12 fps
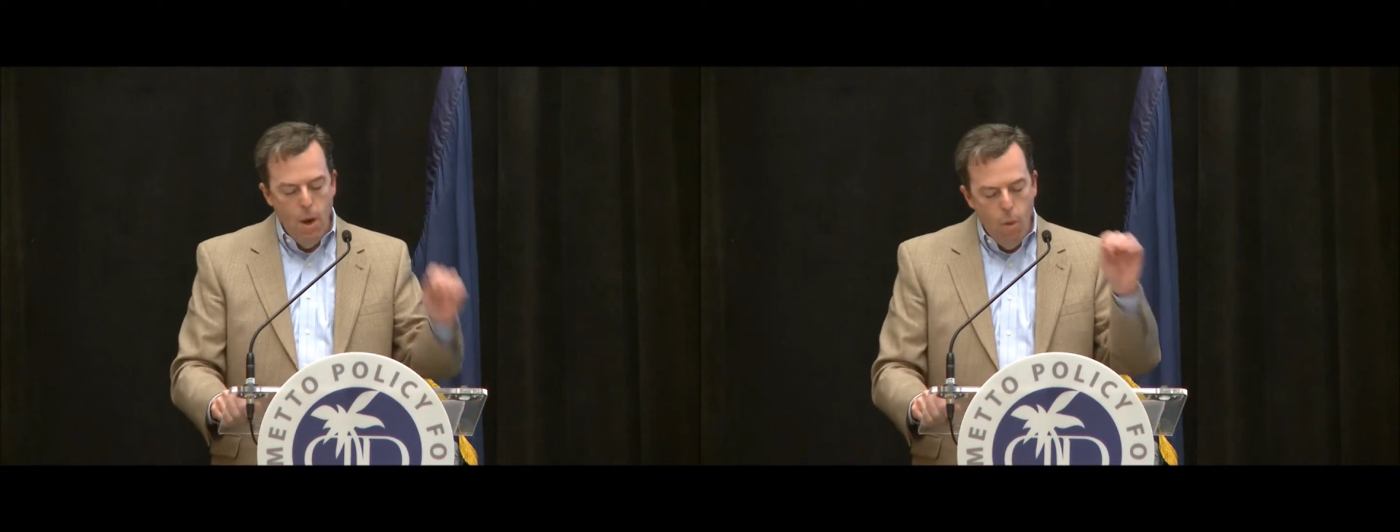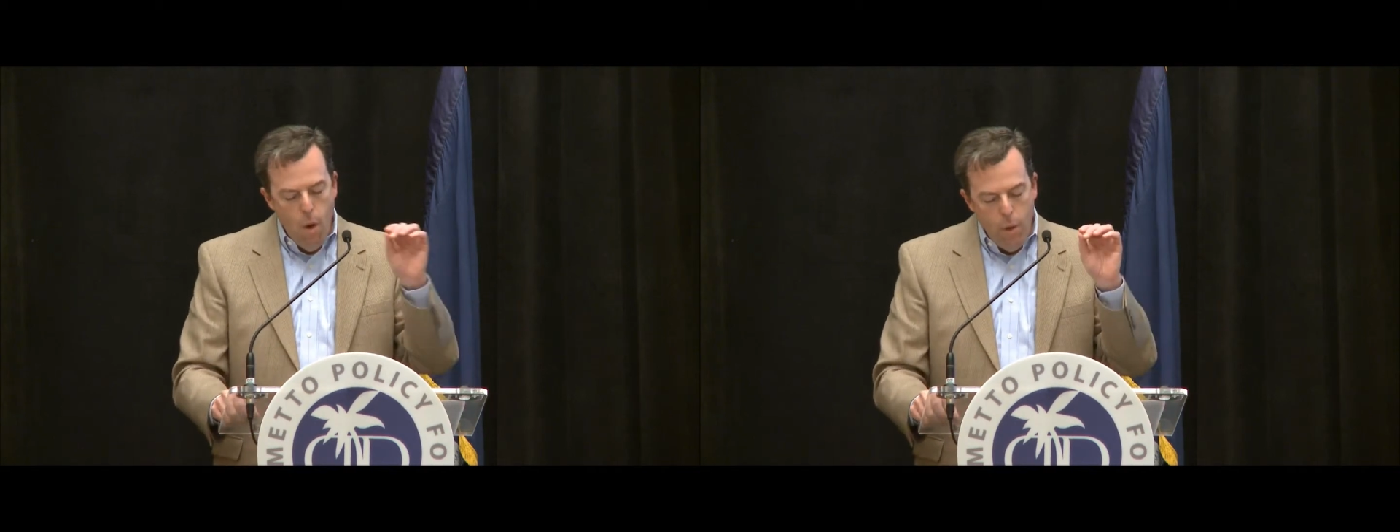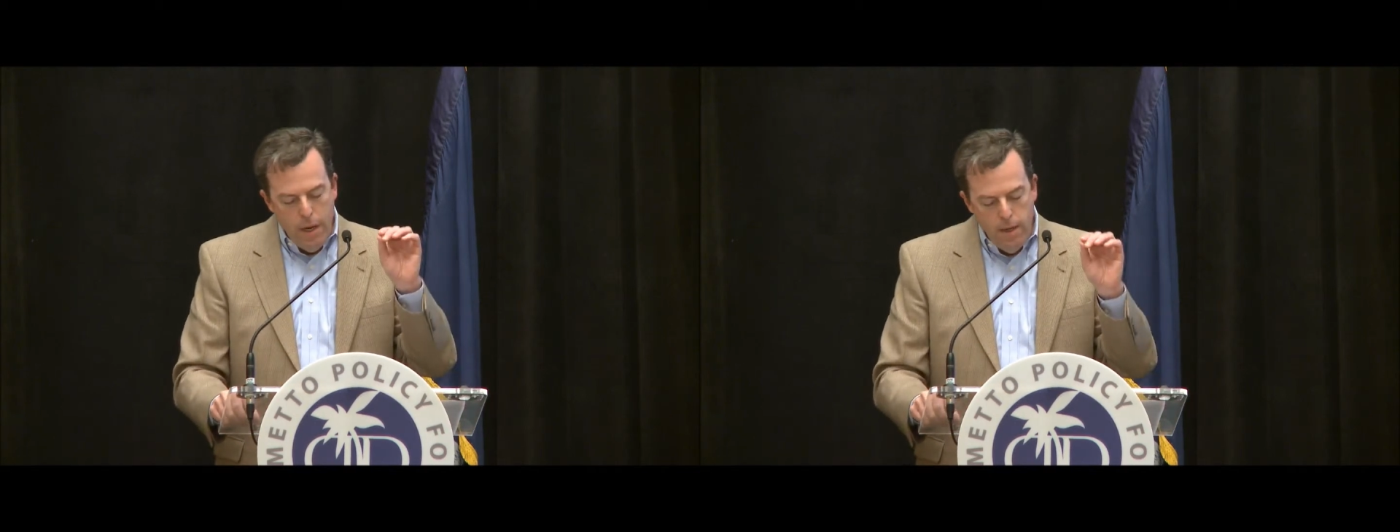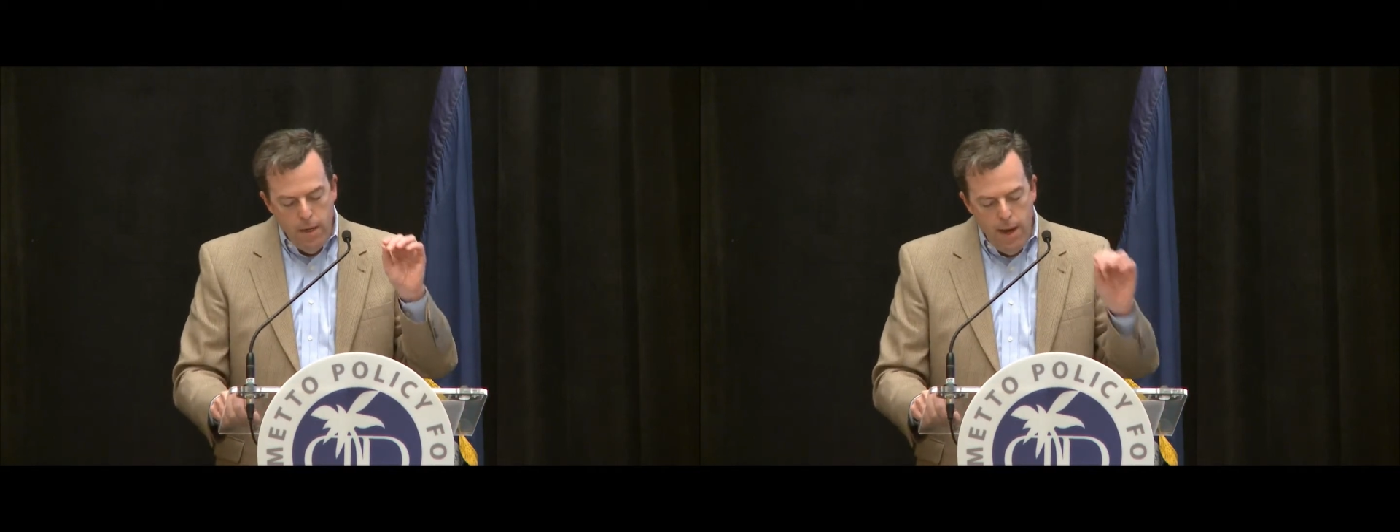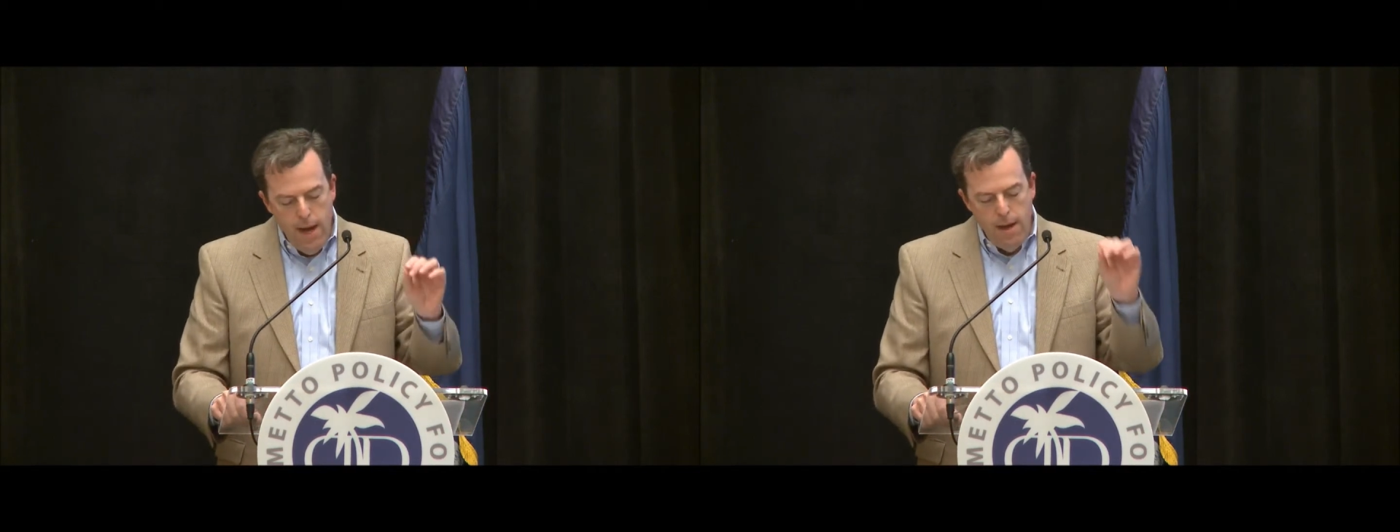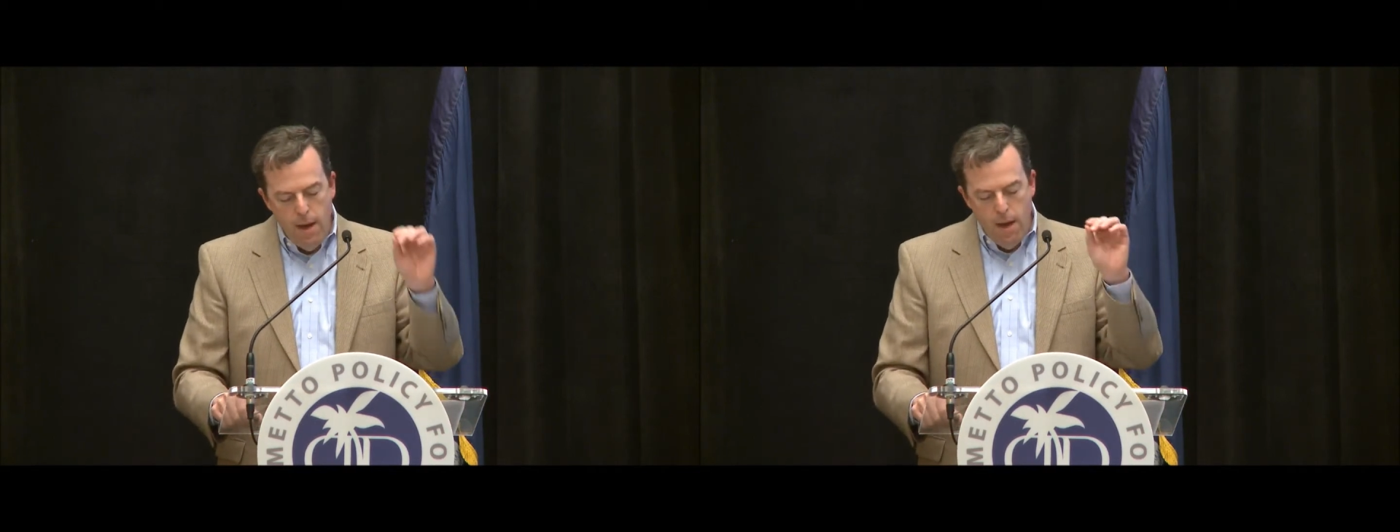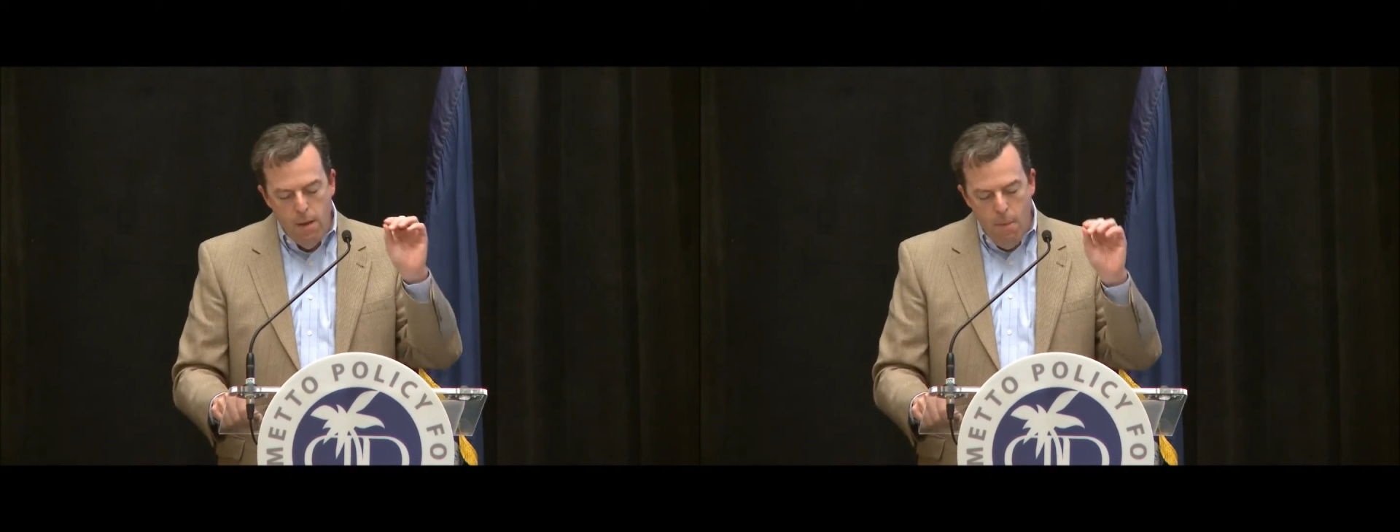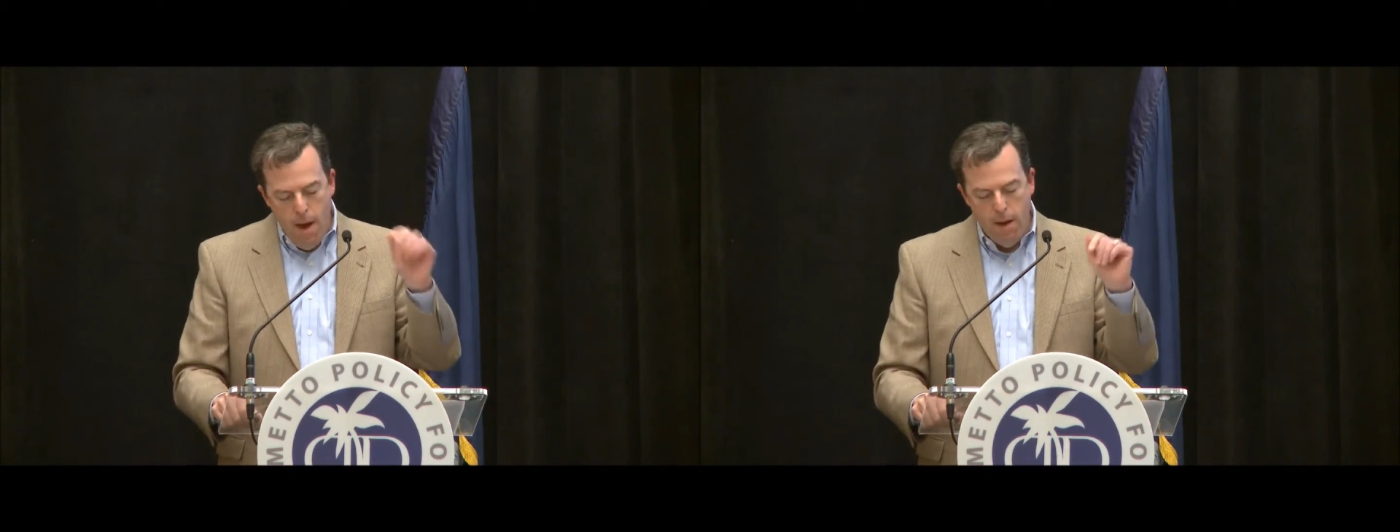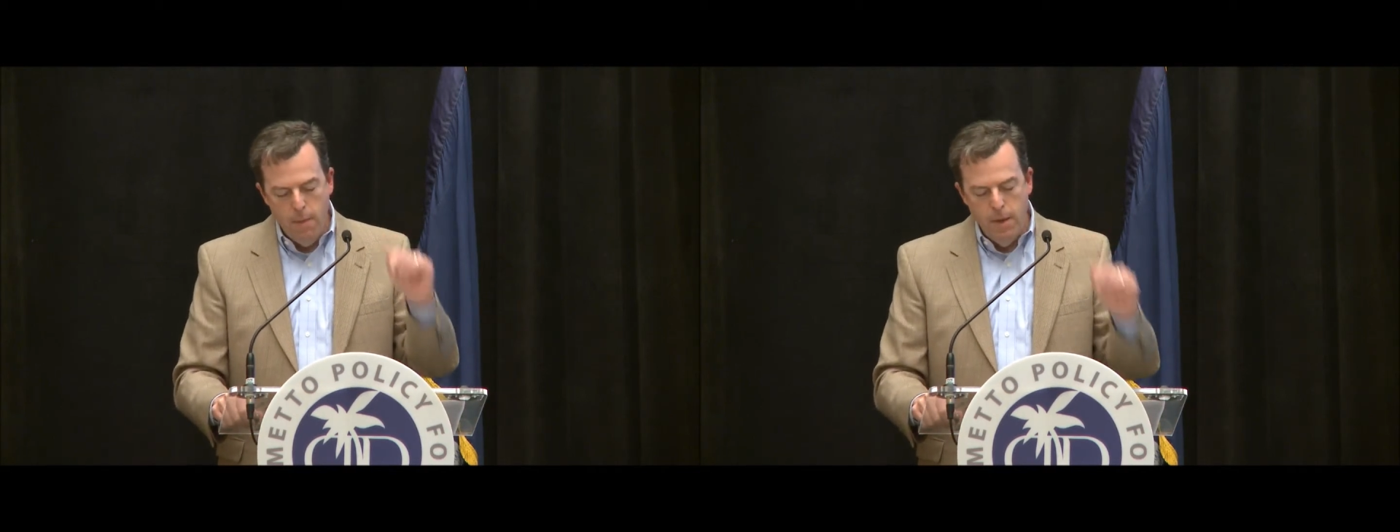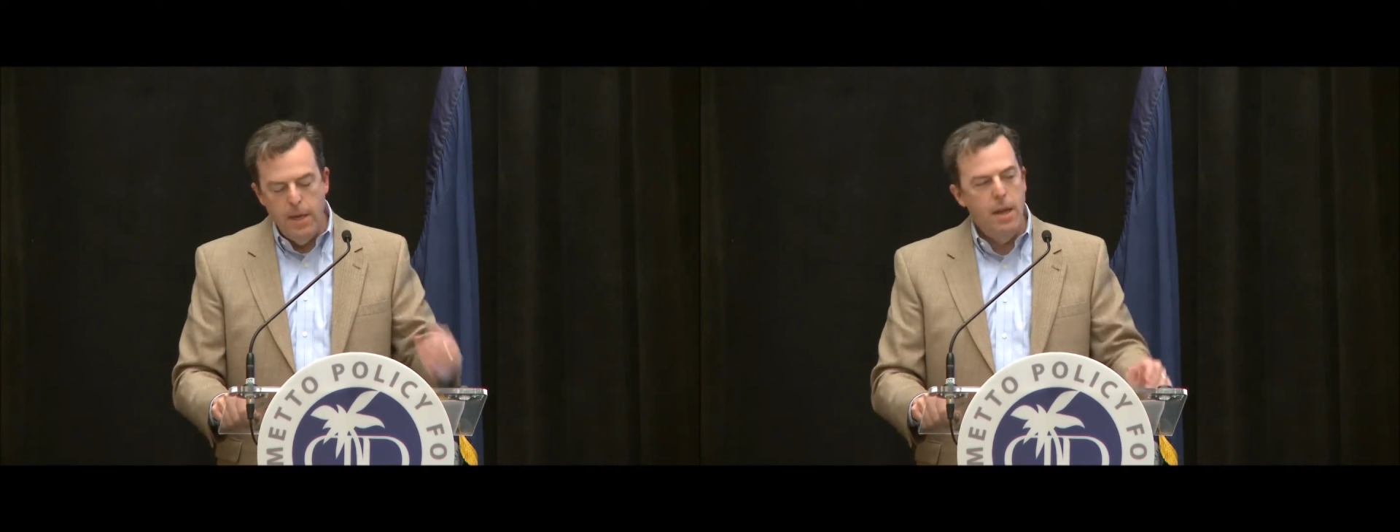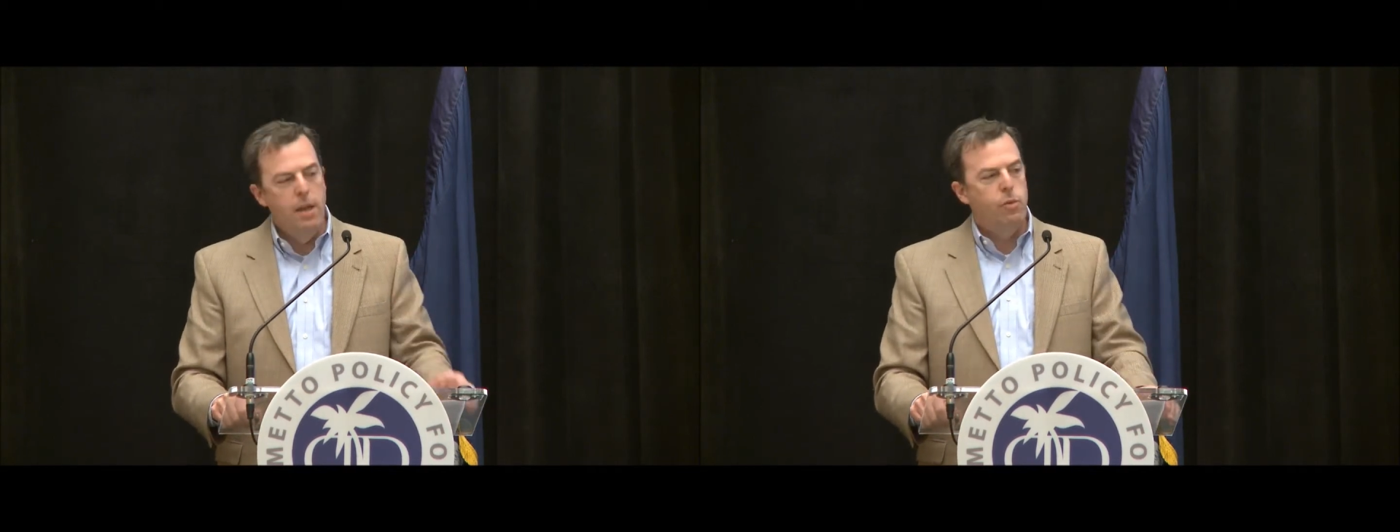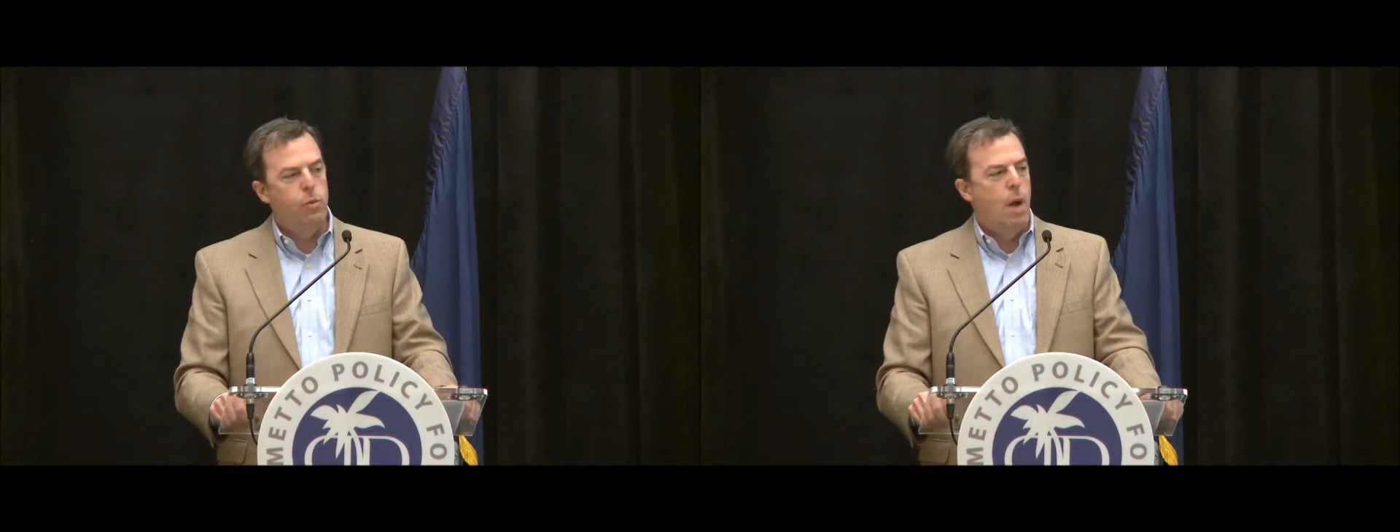What we need in my argument
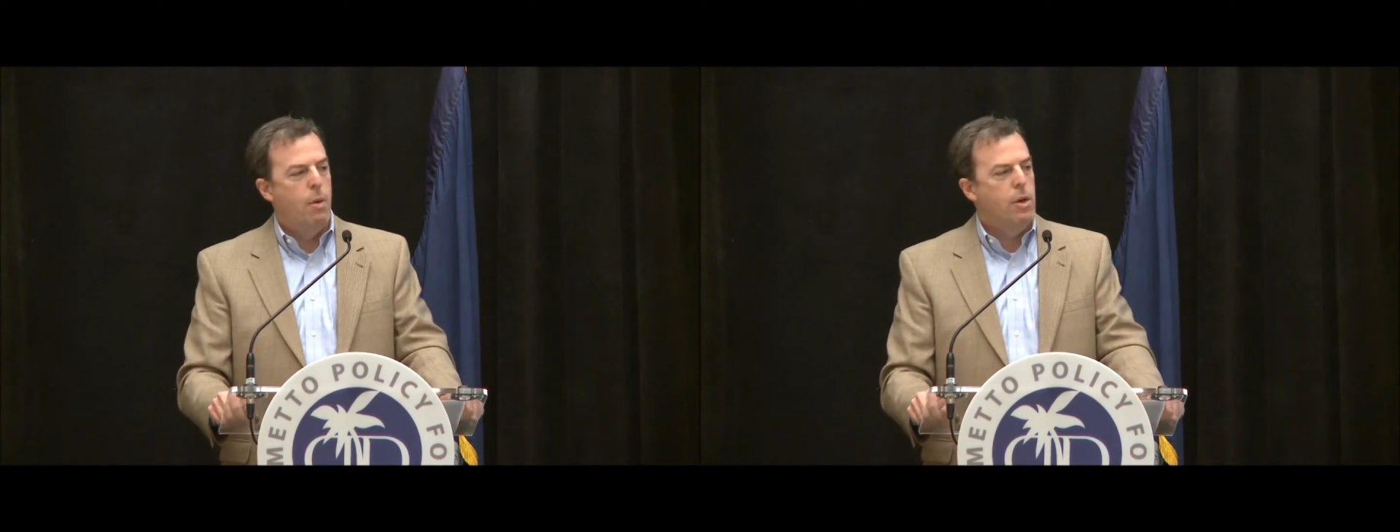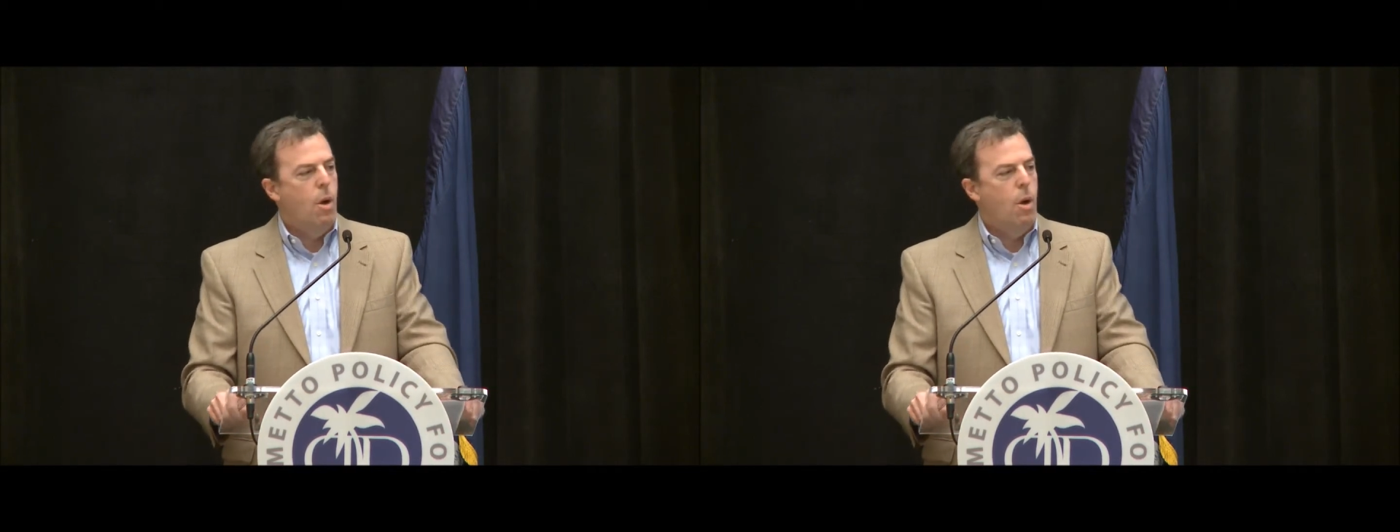is what I would